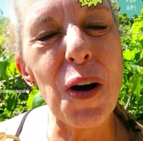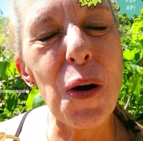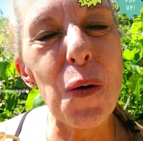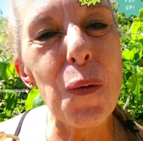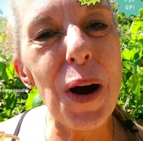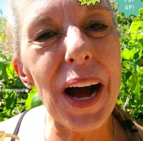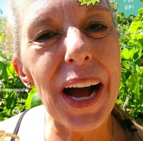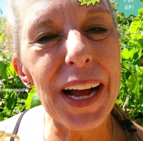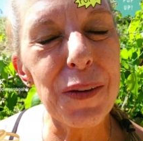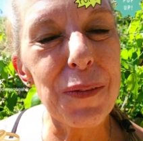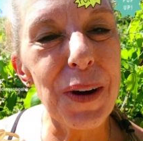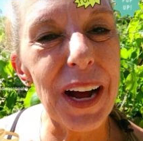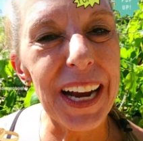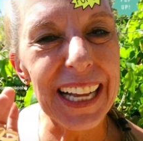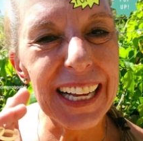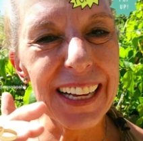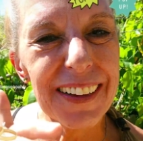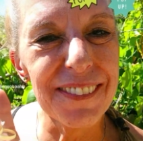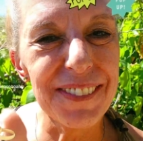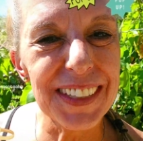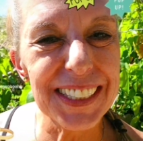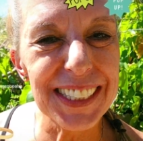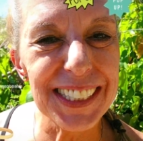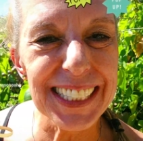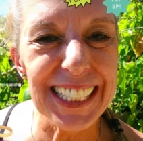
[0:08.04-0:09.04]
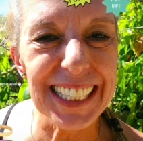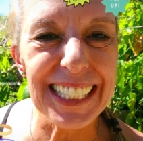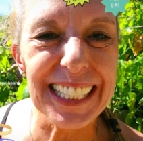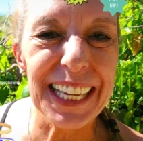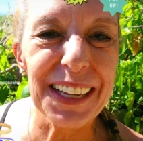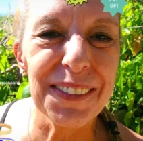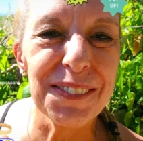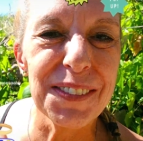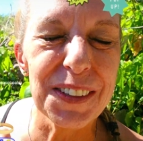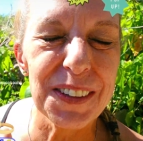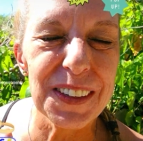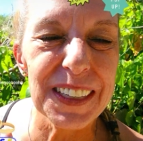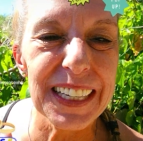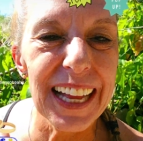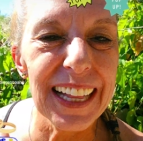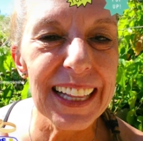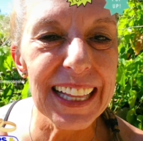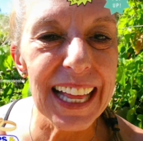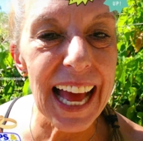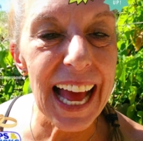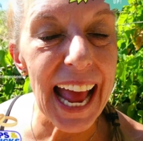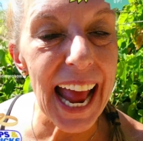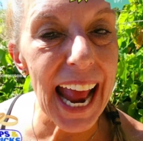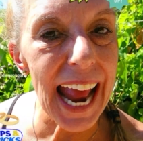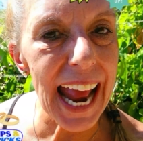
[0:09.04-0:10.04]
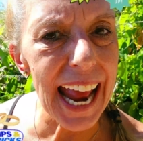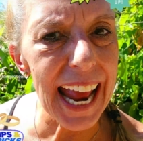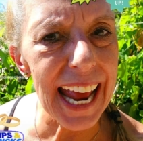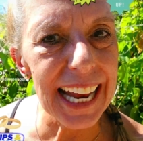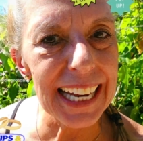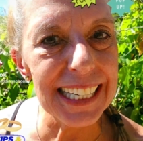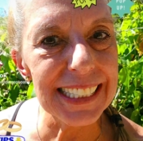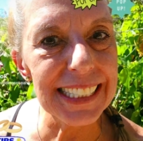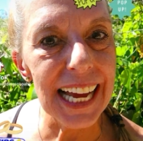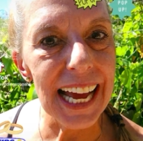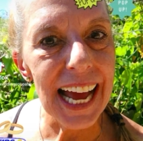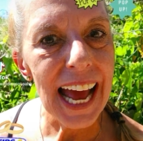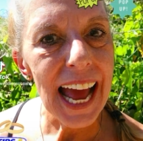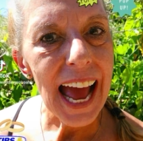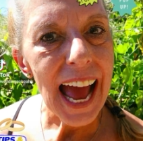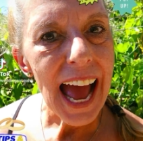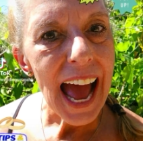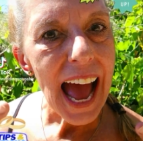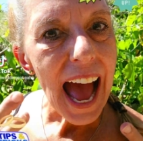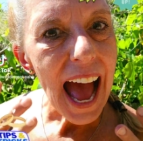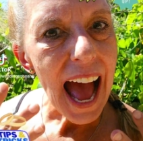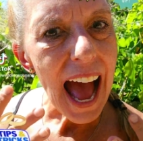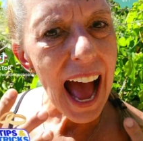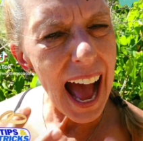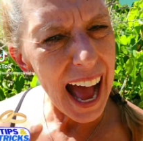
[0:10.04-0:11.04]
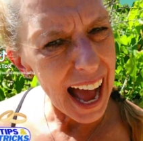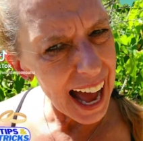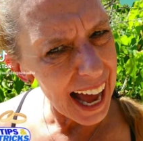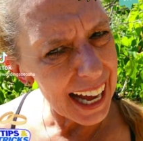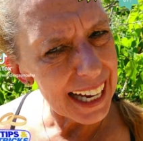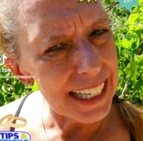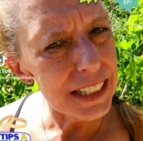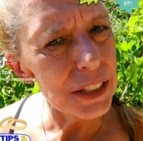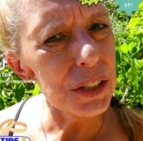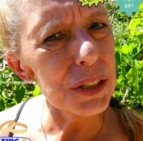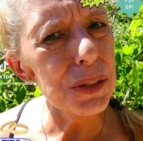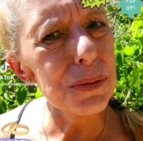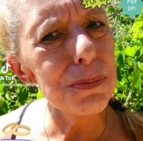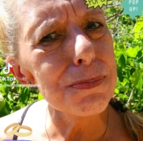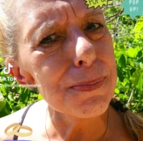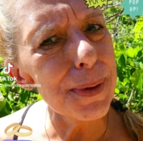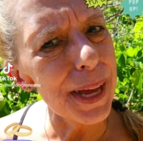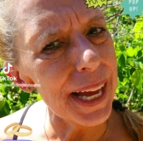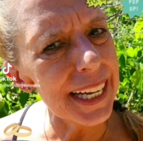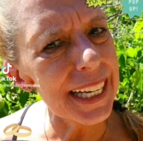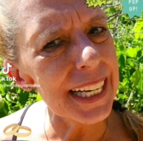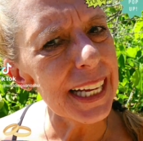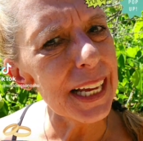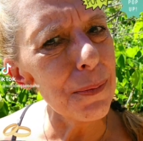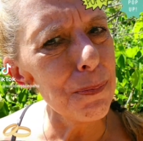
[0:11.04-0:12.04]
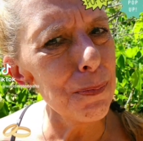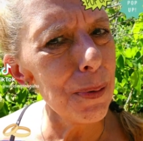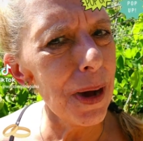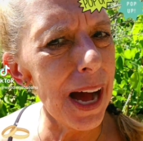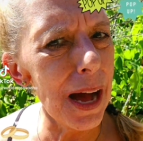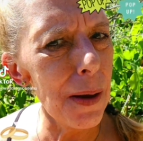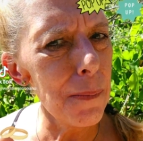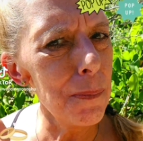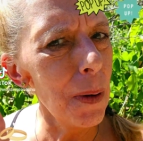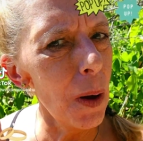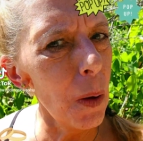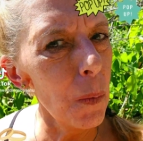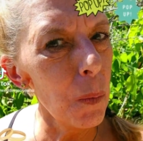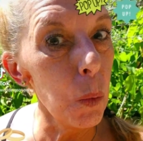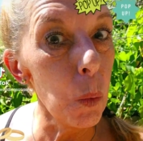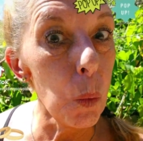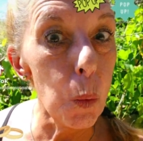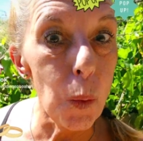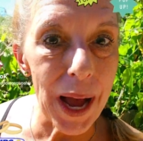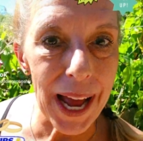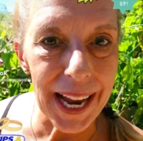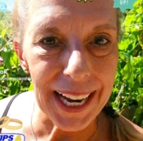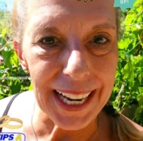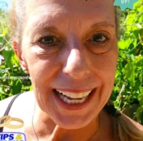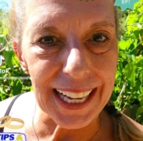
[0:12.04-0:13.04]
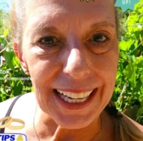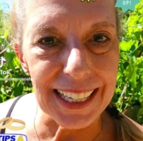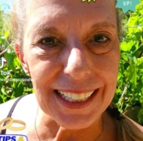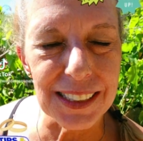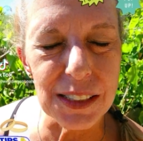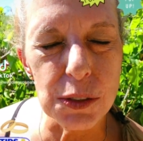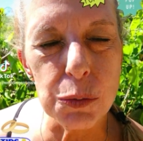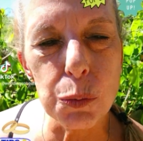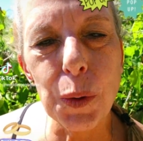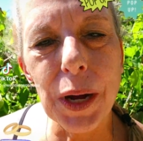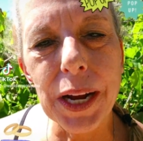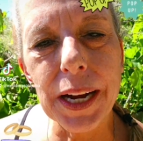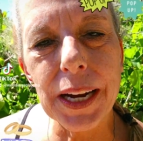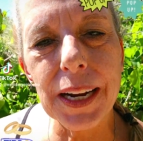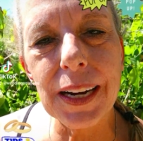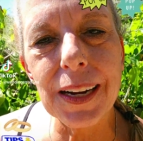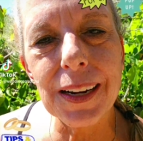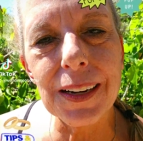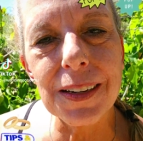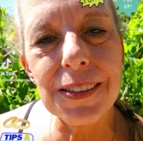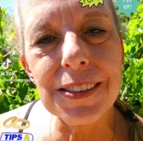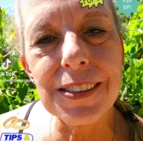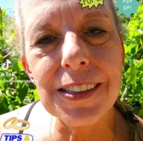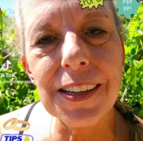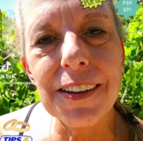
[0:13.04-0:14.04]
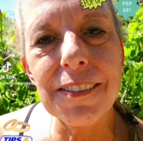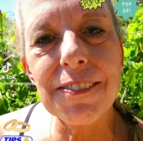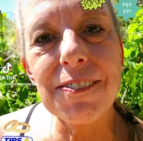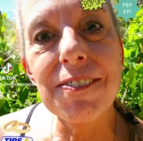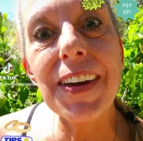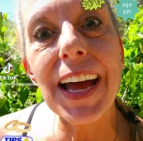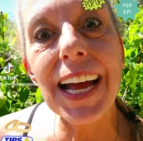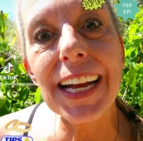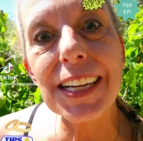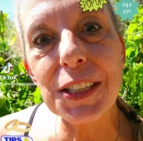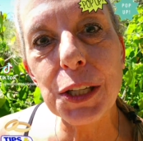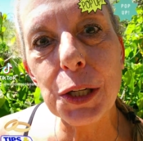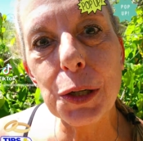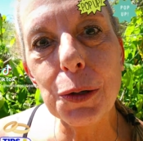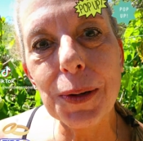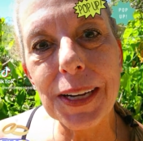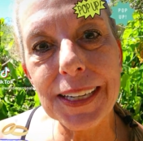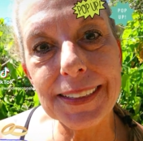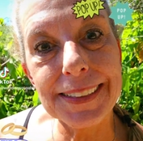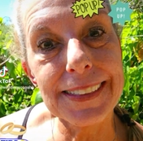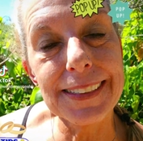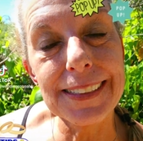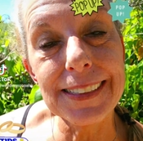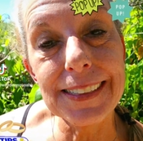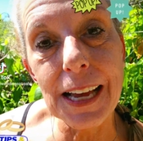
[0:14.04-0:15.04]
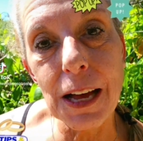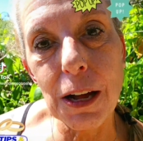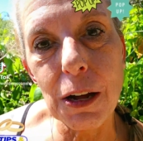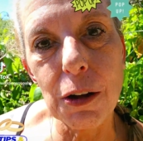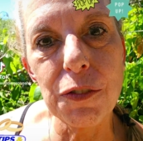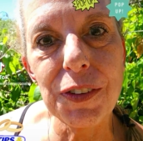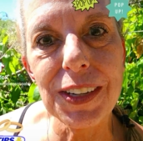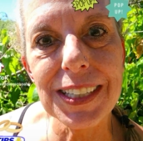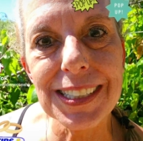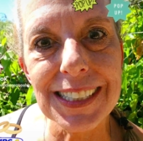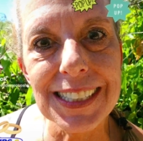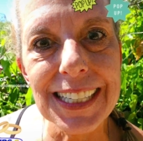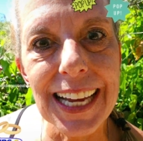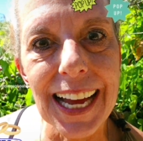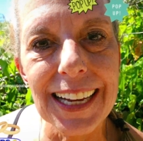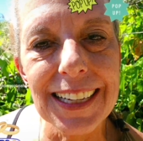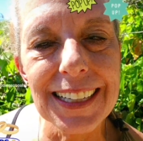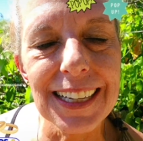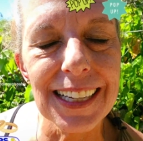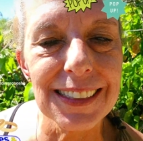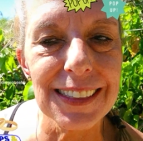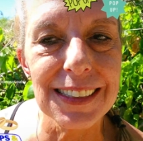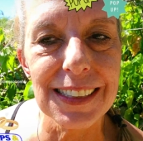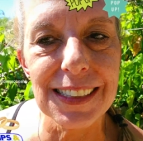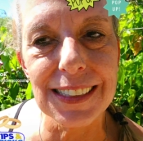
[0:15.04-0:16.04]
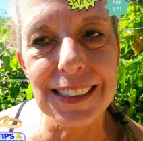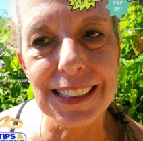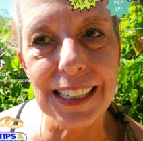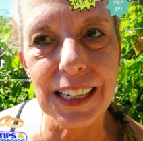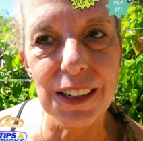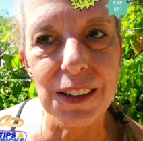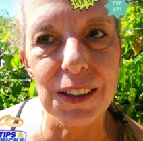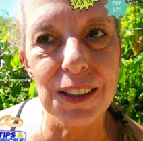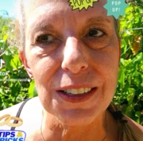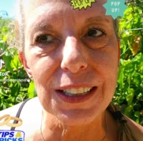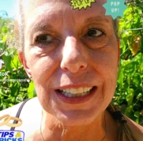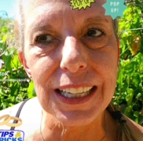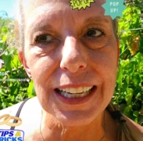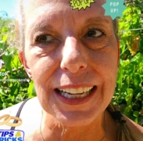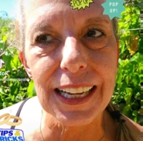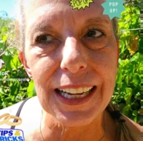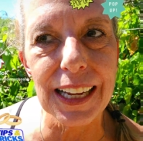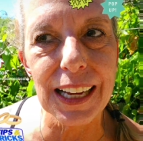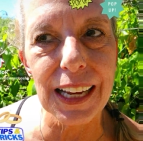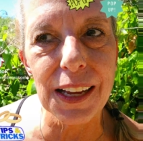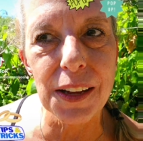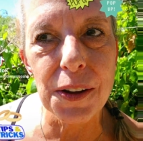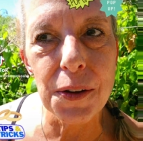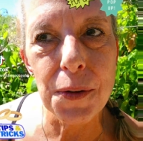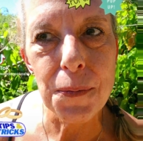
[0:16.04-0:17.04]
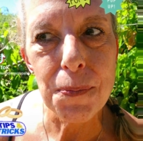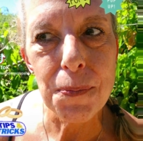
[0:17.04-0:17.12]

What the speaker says: Hawaii wedding officiant Kim Cornella, and I do many pop-up weddings where the venue itself is not necessarily